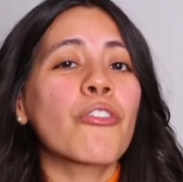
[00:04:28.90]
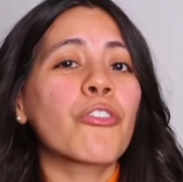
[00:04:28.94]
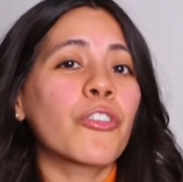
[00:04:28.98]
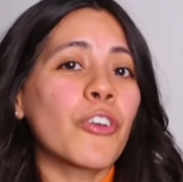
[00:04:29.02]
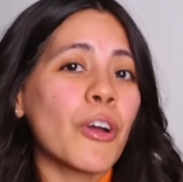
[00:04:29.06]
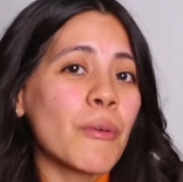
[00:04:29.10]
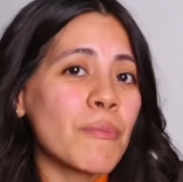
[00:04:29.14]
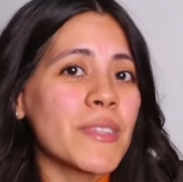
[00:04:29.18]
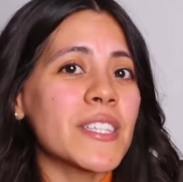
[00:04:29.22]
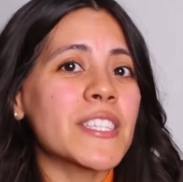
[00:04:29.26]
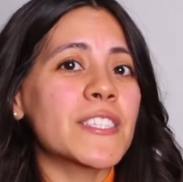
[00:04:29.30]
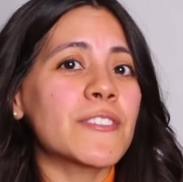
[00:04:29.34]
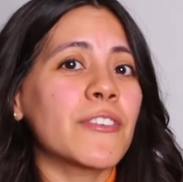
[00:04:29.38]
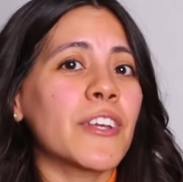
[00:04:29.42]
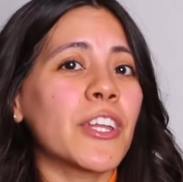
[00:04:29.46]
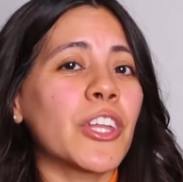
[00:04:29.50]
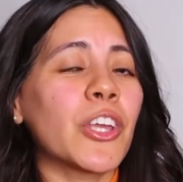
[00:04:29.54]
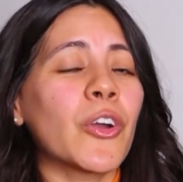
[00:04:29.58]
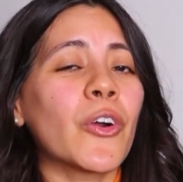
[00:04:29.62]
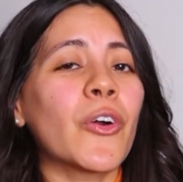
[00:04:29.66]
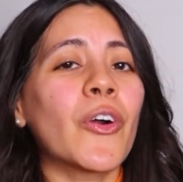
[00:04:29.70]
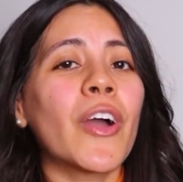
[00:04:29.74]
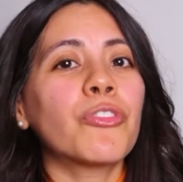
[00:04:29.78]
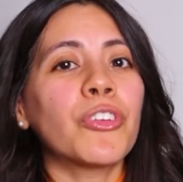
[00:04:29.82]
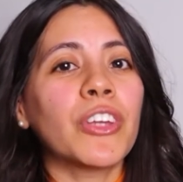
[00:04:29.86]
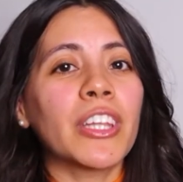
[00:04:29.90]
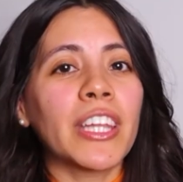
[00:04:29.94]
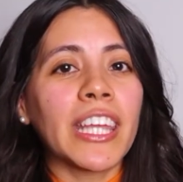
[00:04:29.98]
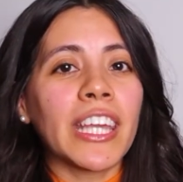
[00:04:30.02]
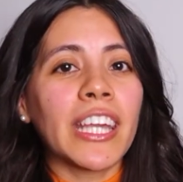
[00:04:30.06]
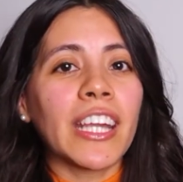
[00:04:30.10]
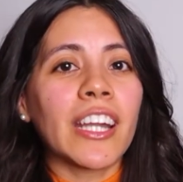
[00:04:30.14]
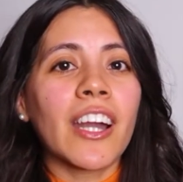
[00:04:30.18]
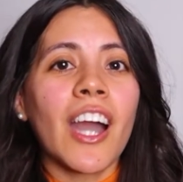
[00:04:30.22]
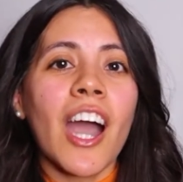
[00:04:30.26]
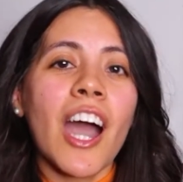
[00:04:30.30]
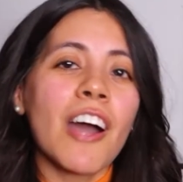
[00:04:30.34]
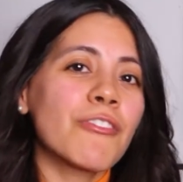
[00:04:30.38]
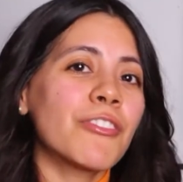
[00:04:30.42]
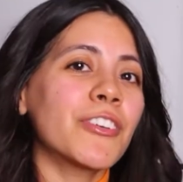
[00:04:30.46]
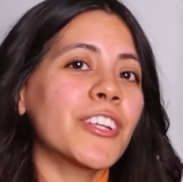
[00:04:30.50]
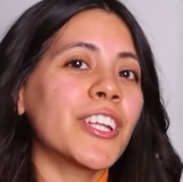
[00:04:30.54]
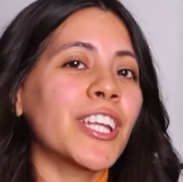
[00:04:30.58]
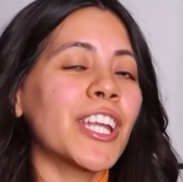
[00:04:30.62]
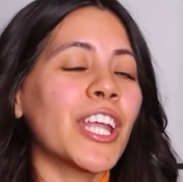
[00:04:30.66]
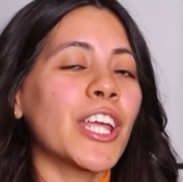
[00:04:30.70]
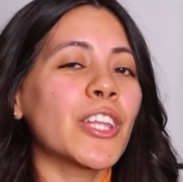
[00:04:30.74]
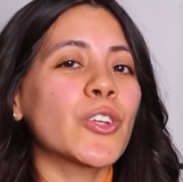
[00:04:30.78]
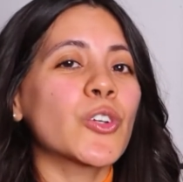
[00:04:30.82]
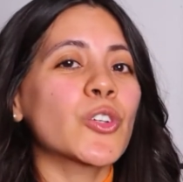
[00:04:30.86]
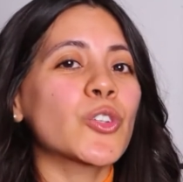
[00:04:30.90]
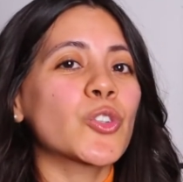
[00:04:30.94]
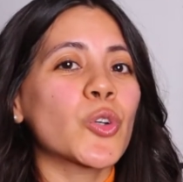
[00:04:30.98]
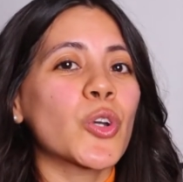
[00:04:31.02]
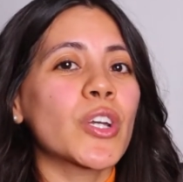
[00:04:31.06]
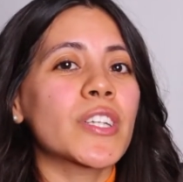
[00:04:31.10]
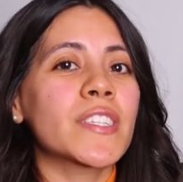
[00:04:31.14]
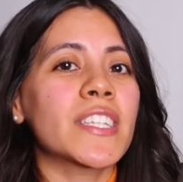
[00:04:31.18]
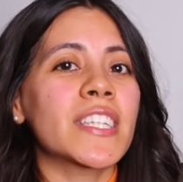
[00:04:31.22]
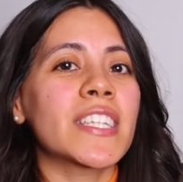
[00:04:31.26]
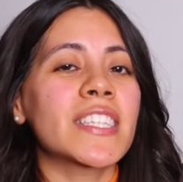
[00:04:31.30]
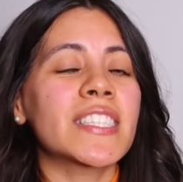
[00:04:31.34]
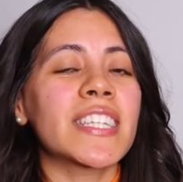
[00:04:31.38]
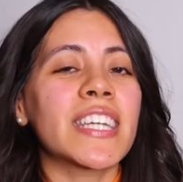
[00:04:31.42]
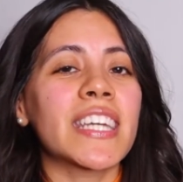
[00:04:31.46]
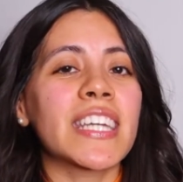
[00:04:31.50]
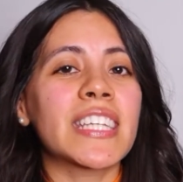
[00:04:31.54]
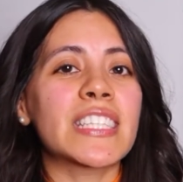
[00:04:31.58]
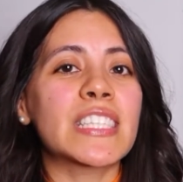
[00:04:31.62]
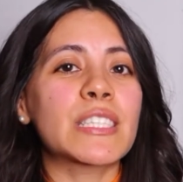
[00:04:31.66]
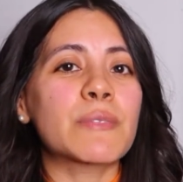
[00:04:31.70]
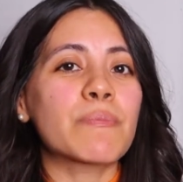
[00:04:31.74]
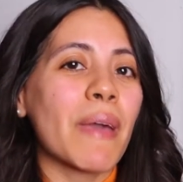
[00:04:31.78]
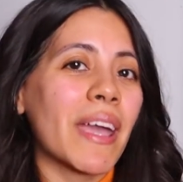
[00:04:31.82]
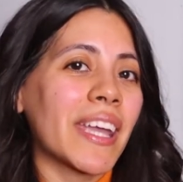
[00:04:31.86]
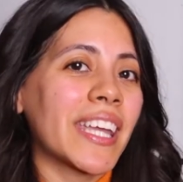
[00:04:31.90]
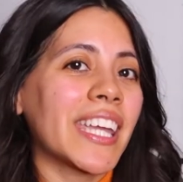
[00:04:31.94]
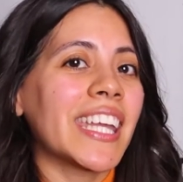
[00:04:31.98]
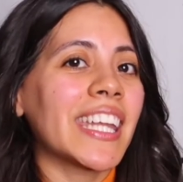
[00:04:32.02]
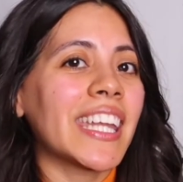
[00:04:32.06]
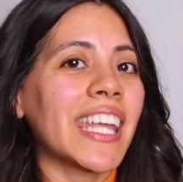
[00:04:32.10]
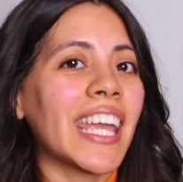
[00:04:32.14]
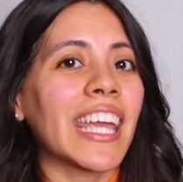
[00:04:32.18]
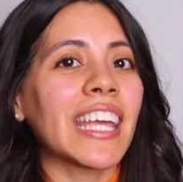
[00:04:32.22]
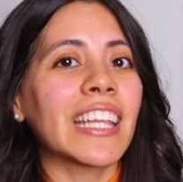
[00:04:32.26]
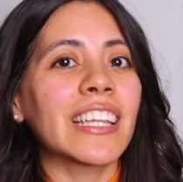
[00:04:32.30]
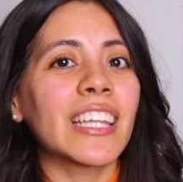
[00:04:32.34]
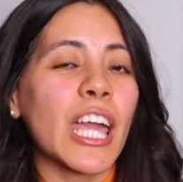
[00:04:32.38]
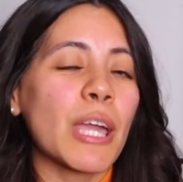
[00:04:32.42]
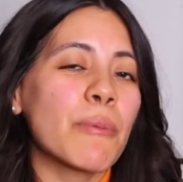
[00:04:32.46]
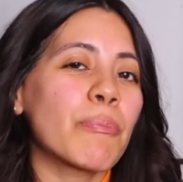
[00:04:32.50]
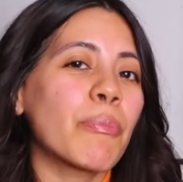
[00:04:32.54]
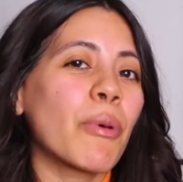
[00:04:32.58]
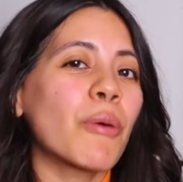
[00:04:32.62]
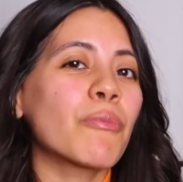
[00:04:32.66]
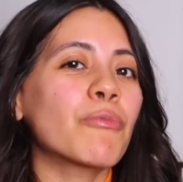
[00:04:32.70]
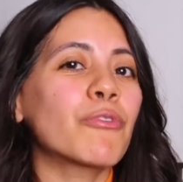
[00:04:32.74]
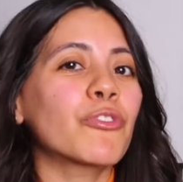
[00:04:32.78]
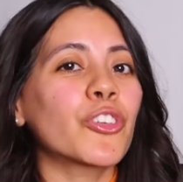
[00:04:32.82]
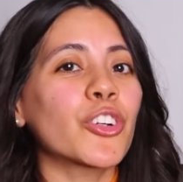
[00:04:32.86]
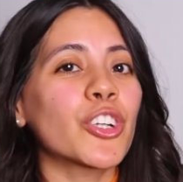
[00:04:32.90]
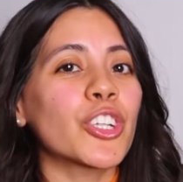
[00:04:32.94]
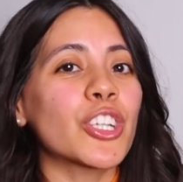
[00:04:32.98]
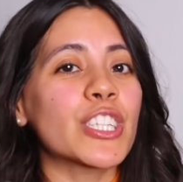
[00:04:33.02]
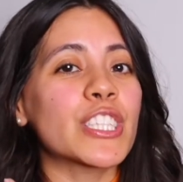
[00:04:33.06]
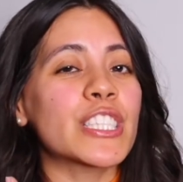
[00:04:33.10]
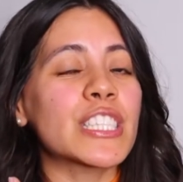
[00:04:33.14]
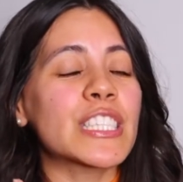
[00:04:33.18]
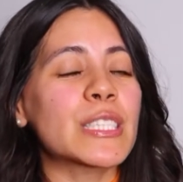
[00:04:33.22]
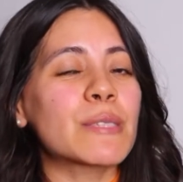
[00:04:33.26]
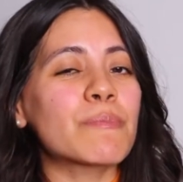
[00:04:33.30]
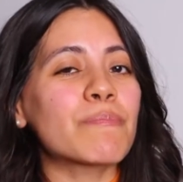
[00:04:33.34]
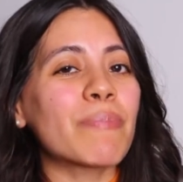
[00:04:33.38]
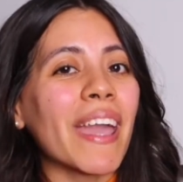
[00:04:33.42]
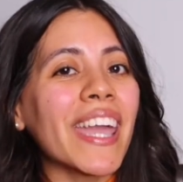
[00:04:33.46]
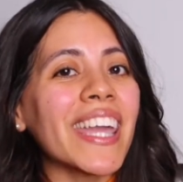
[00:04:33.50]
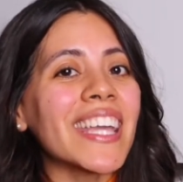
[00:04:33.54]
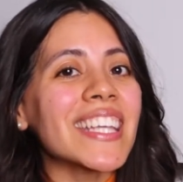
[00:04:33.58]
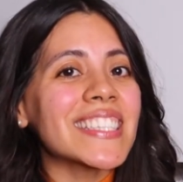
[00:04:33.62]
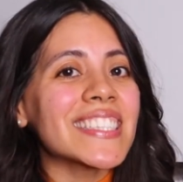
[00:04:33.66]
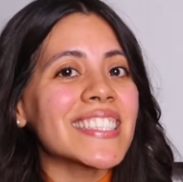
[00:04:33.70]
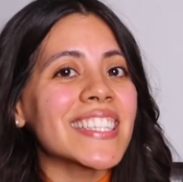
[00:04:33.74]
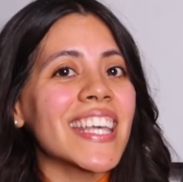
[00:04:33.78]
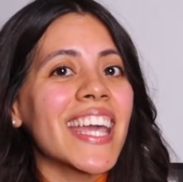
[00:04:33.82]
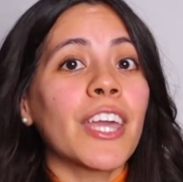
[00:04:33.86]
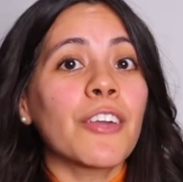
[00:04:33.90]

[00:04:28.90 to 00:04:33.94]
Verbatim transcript: from this video feeling confident in your choices and specing a light bulb for your space.